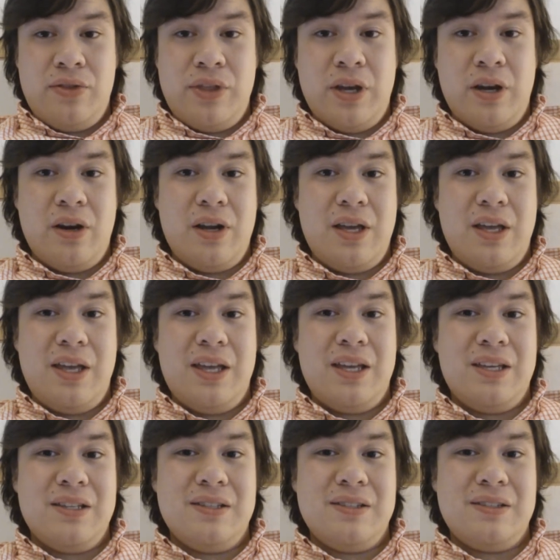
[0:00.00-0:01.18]
There
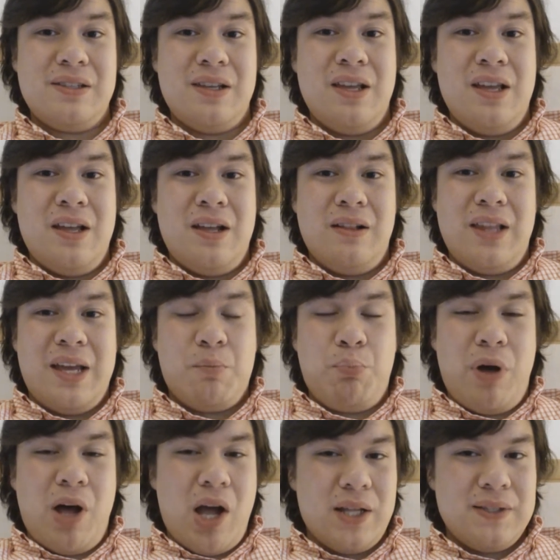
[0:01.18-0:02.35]
is like
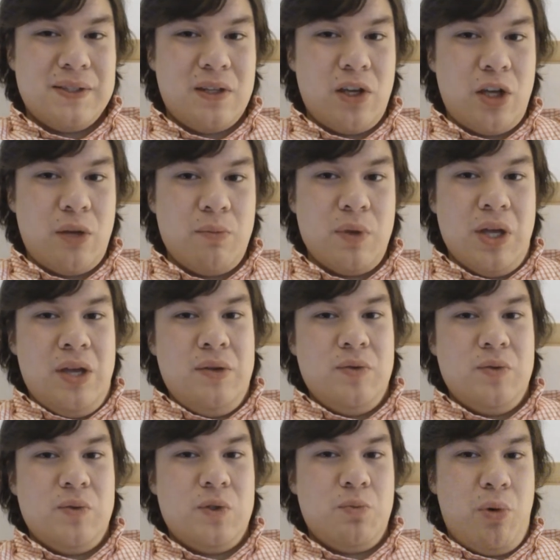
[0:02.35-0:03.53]
pond scum
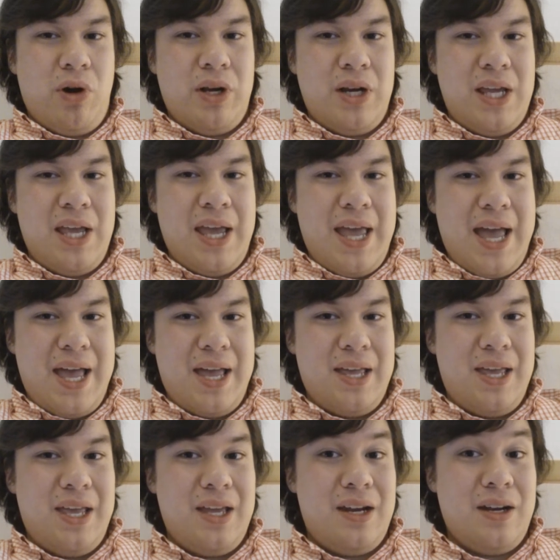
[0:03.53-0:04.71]
spawning
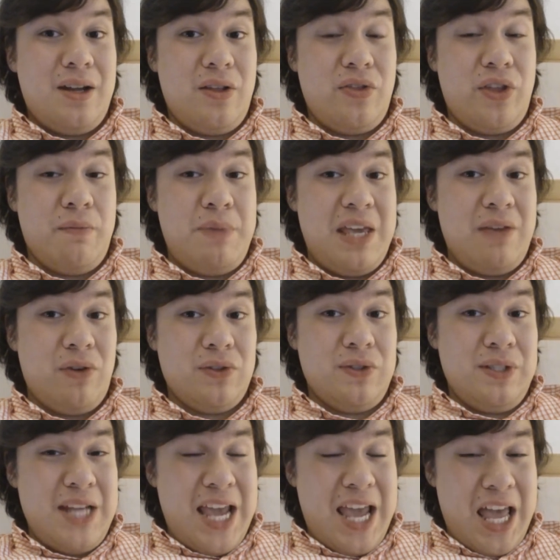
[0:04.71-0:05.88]
in the
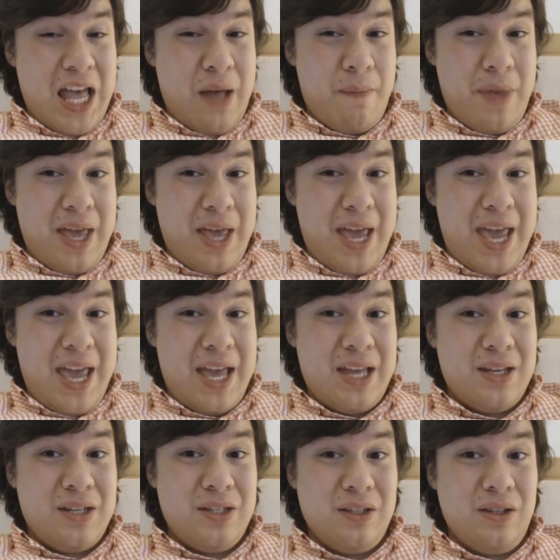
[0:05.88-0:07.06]
beaver's dam,
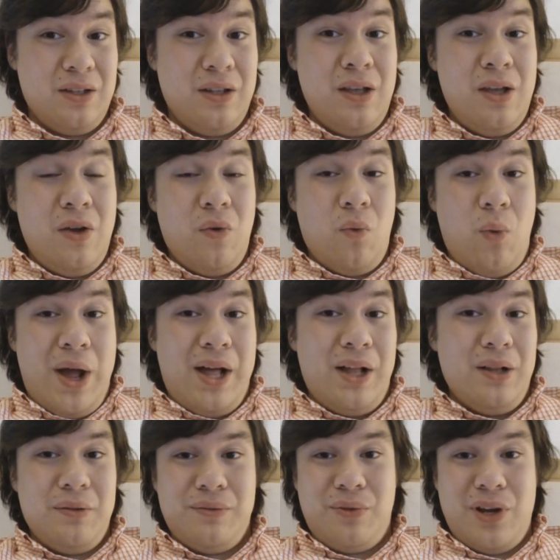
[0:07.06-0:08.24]
and
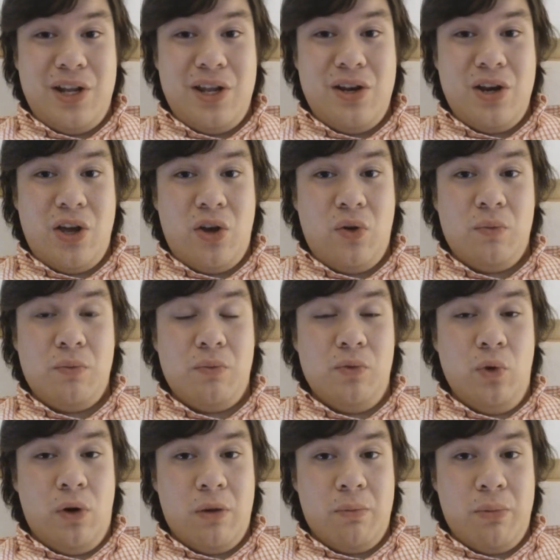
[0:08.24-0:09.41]
well, what do you know?
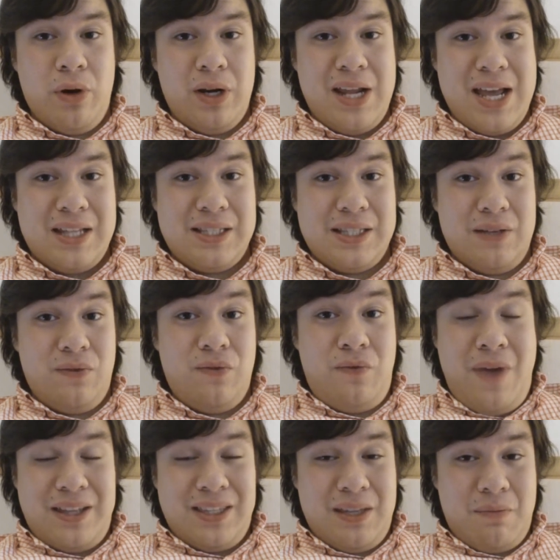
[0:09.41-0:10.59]
Norbert gets
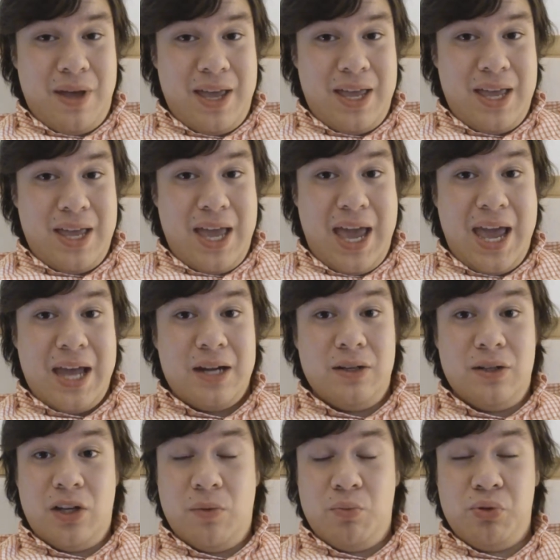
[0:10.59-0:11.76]
infected by it
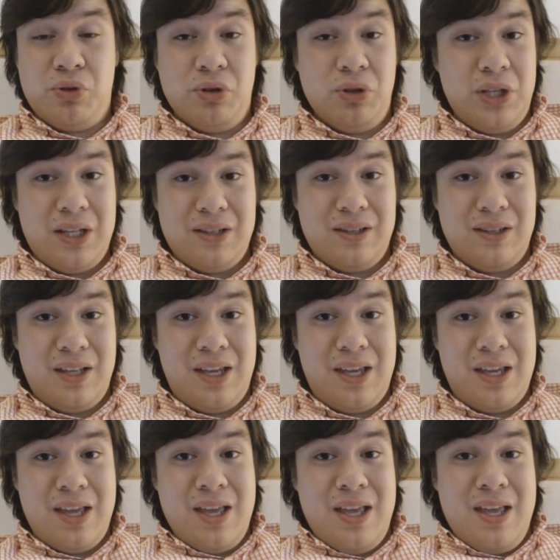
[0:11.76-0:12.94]
and
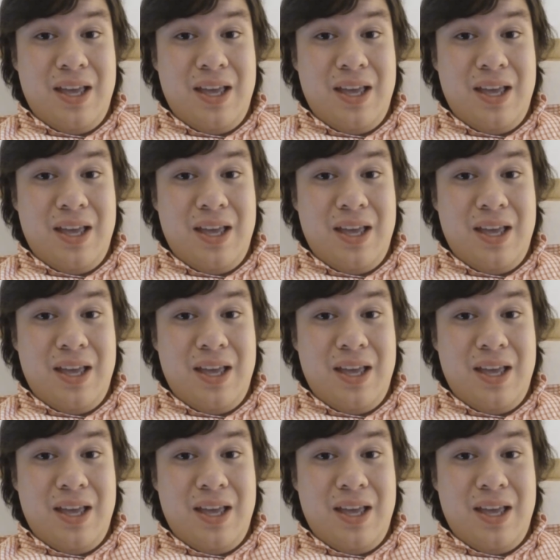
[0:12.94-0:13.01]
completely